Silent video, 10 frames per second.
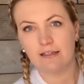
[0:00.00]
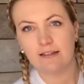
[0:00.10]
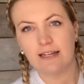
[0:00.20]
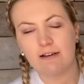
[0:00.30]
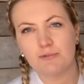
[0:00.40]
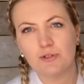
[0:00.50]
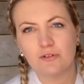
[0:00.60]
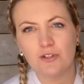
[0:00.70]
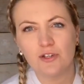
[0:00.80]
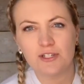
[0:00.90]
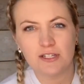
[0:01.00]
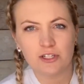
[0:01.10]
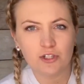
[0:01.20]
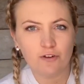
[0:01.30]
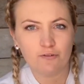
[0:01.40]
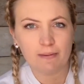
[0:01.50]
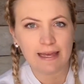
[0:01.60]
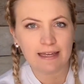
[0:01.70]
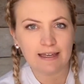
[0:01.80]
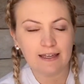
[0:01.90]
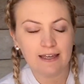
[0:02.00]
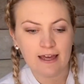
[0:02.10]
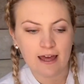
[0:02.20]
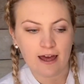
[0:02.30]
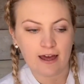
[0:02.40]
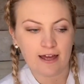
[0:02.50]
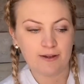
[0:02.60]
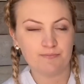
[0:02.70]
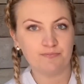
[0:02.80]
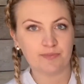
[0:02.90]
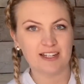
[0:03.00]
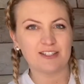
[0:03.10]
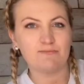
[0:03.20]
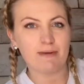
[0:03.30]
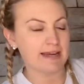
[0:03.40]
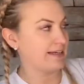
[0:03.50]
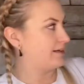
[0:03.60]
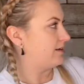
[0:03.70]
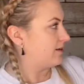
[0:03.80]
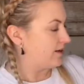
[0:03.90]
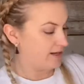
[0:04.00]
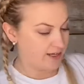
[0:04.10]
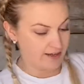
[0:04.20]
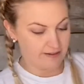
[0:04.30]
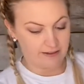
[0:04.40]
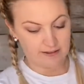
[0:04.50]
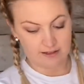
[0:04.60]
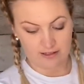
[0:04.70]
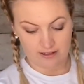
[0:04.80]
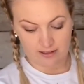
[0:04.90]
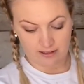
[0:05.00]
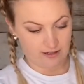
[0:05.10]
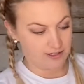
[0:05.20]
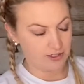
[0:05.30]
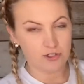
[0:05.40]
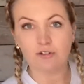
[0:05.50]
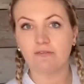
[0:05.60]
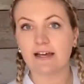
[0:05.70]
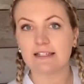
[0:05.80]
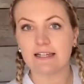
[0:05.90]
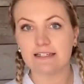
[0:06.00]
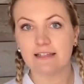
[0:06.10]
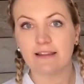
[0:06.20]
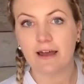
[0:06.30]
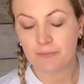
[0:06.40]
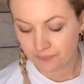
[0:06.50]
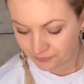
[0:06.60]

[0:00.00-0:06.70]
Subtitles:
Now I'm sort of using the soft pink as the main colour, and then the other colours are just sort of accenting that.